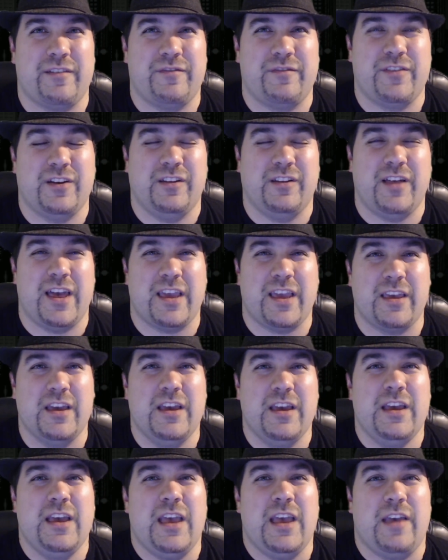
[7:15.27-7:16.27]
And I feel like
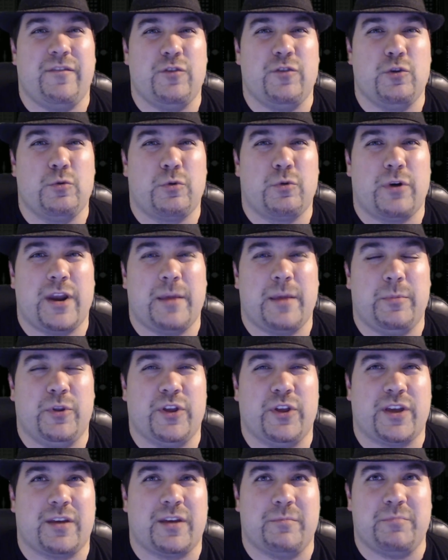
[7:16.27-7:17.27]
if you were
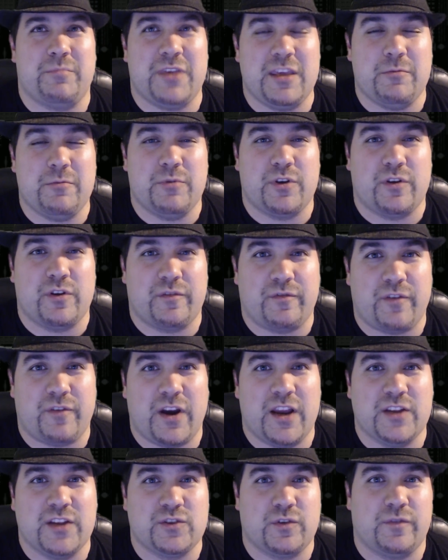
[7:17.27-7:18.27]
able to compete with your
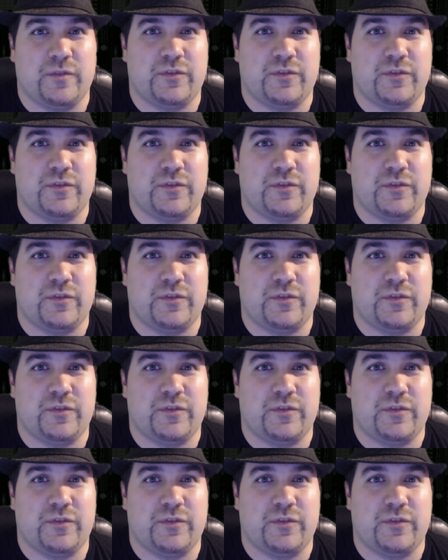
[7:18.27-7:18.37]
friends,